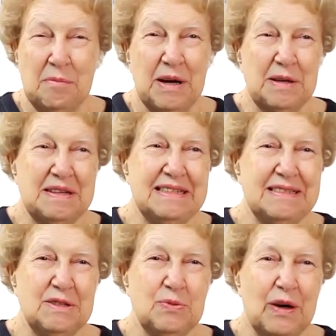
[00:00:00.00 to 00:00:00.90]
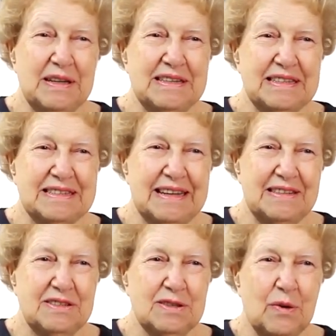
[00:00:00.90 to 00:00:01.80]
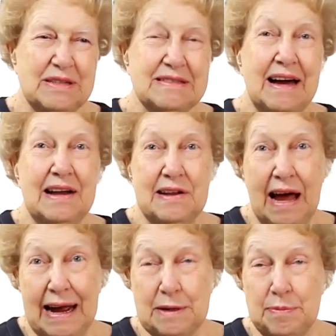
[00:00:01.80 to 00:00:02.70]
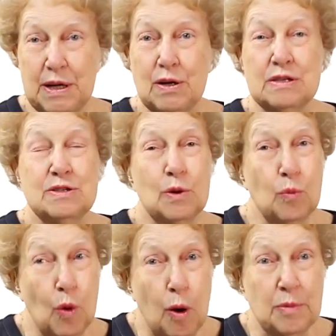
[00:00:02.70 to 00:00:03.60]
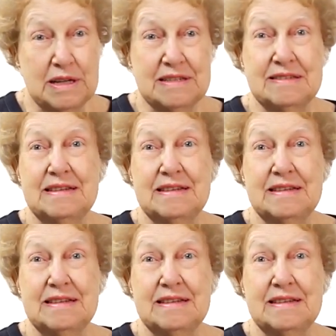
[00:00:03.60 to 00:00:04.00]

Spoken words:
But this is one of the success stories I like because the woman is